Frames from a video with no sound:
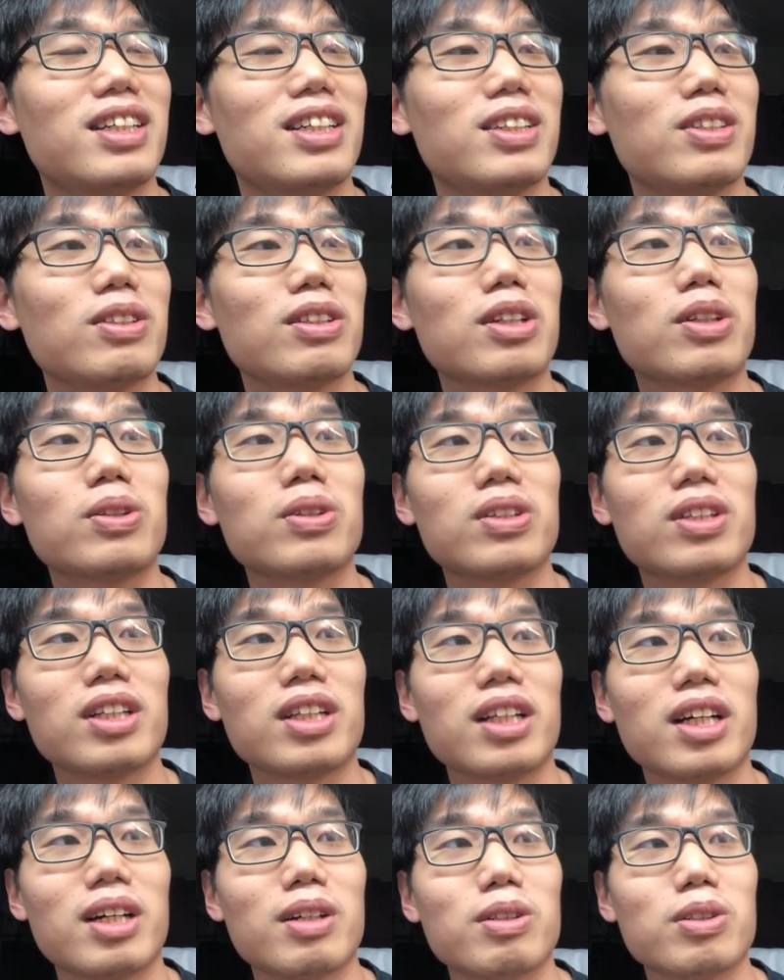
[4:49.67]
So the good
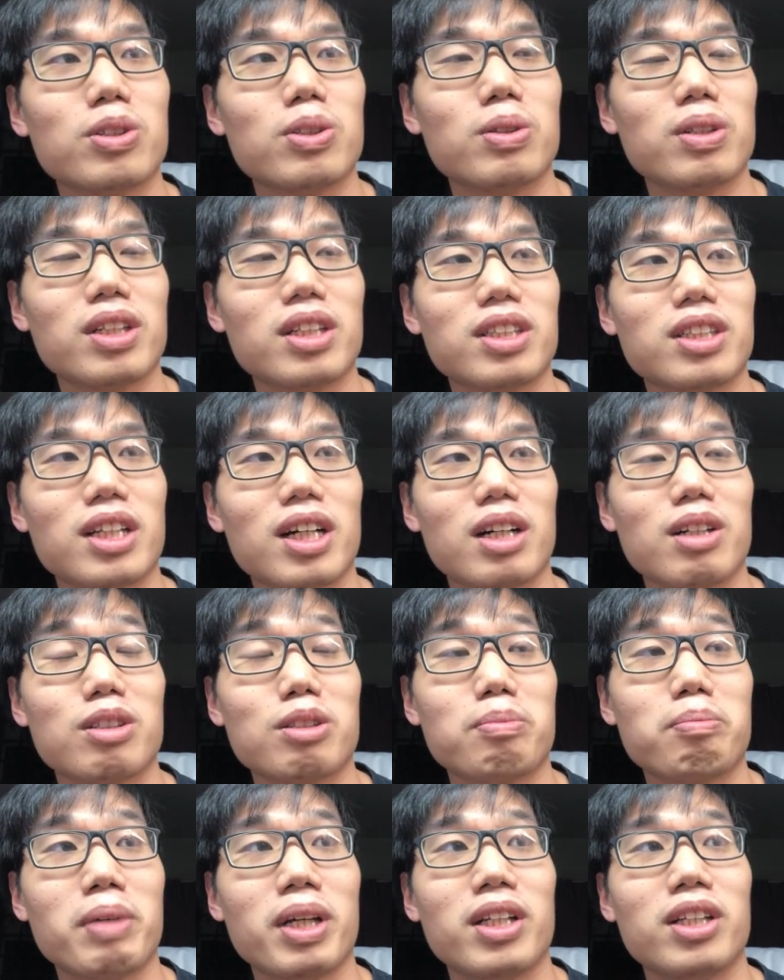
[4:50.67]
thing that I was doing is that I
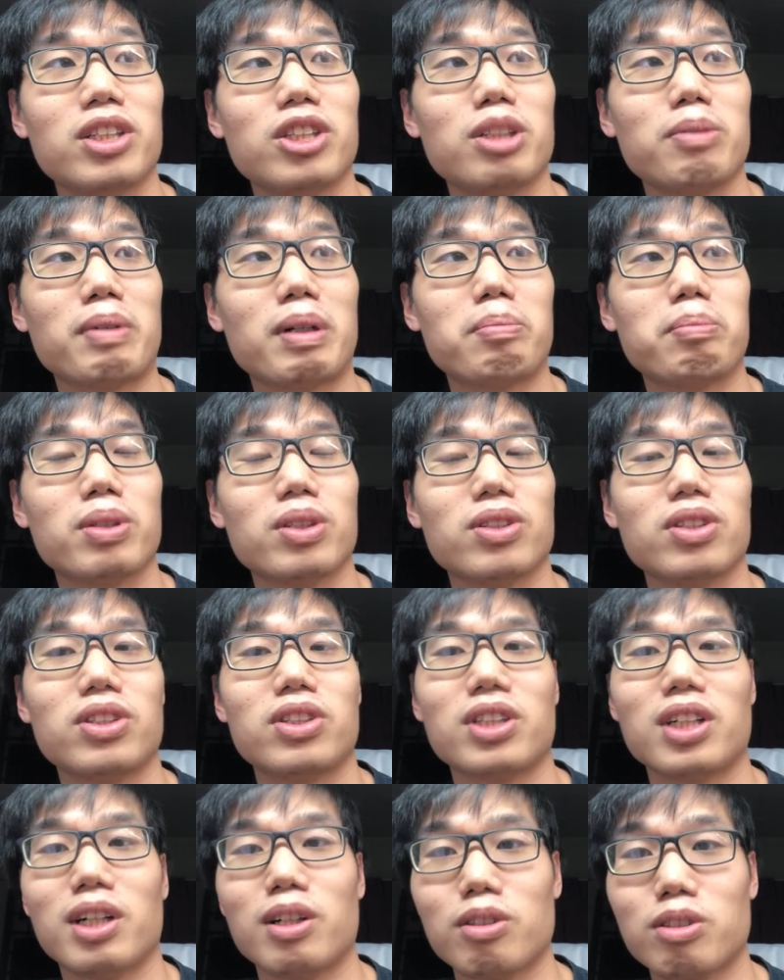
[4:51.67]
was managing my
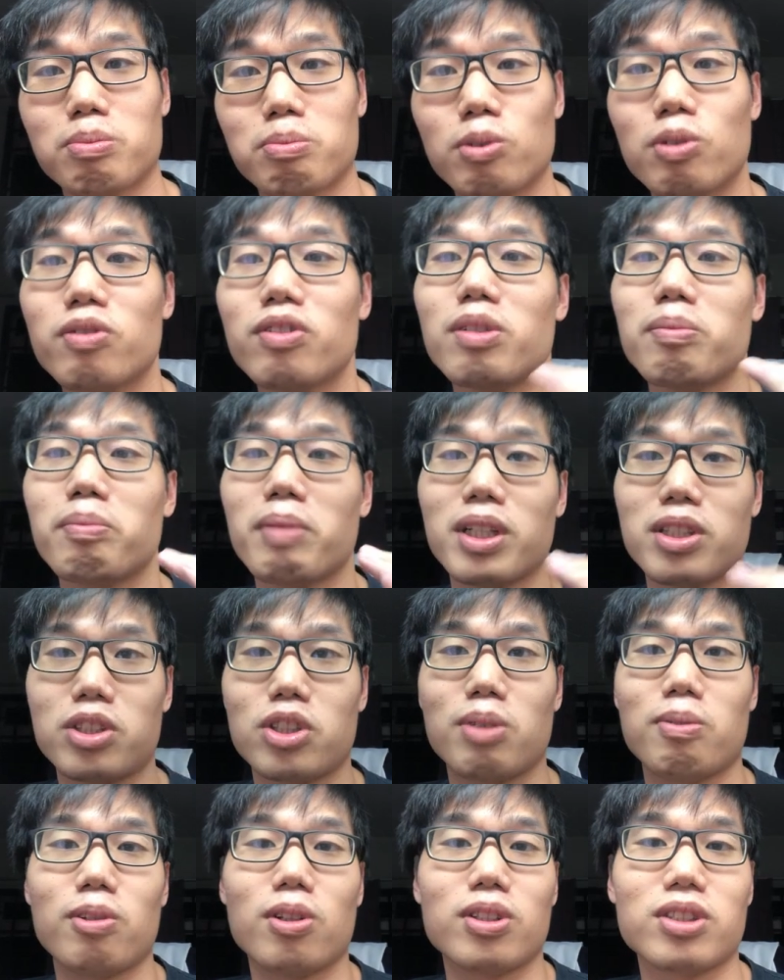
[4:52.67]
position. I was moving my
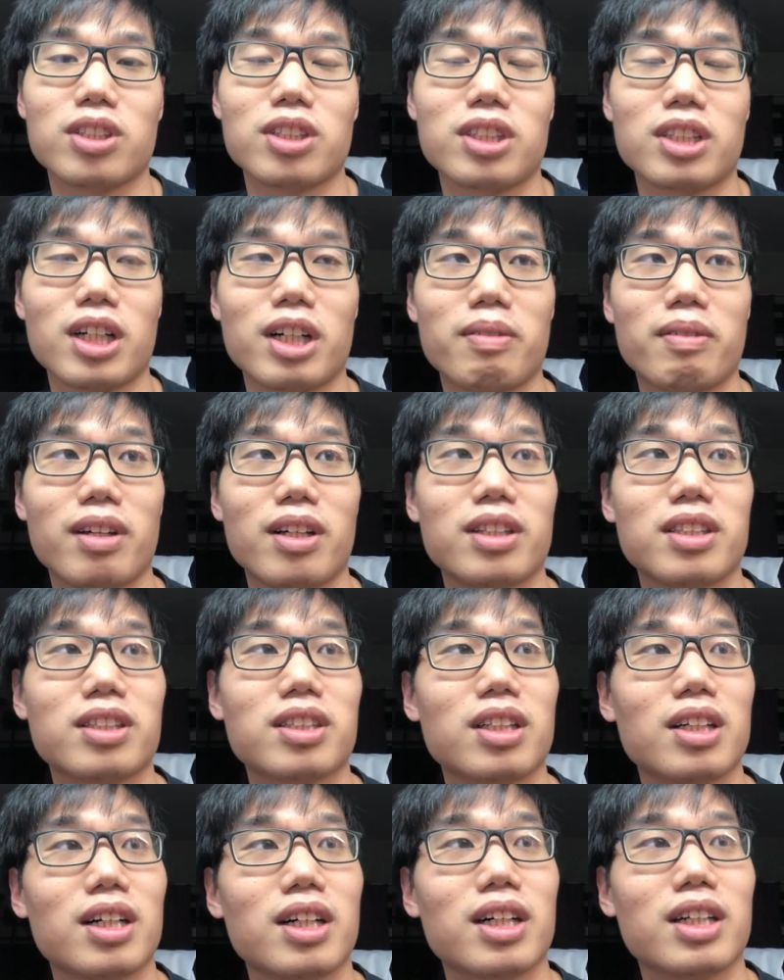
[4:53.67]
stop losses up as
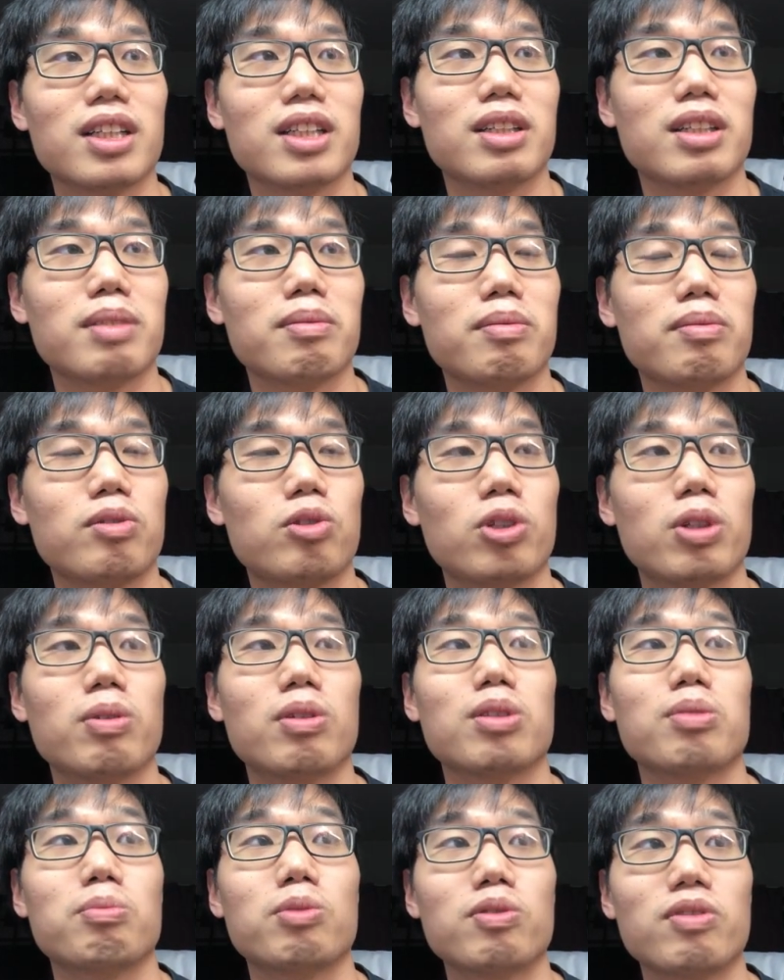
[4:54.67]
the trade
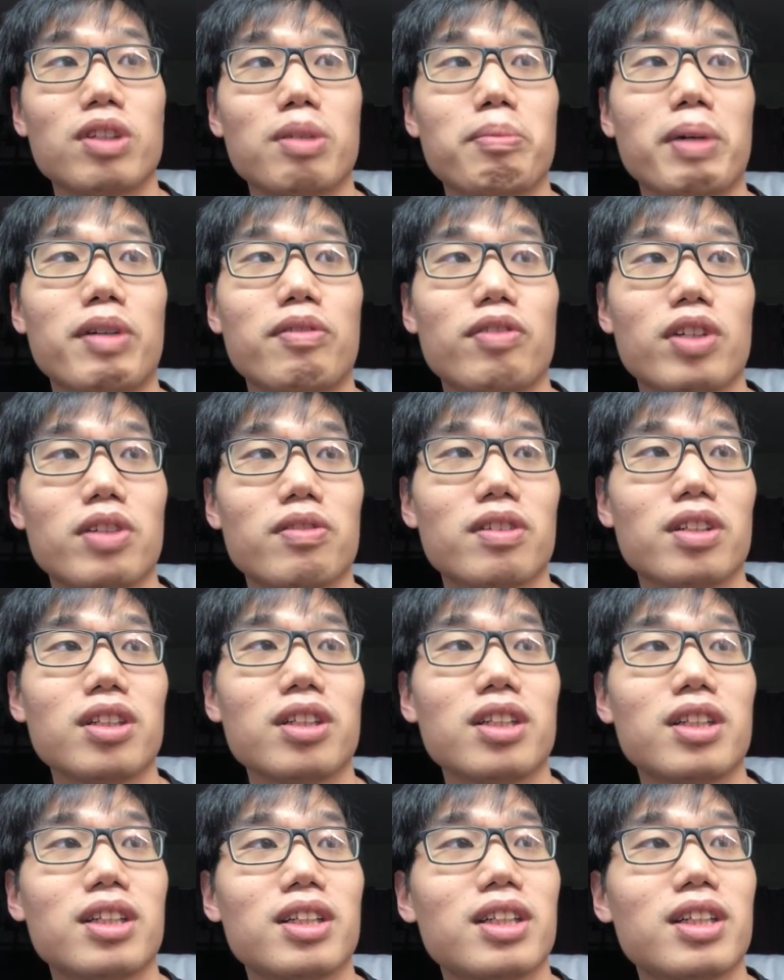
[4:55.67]
was moving in my favor.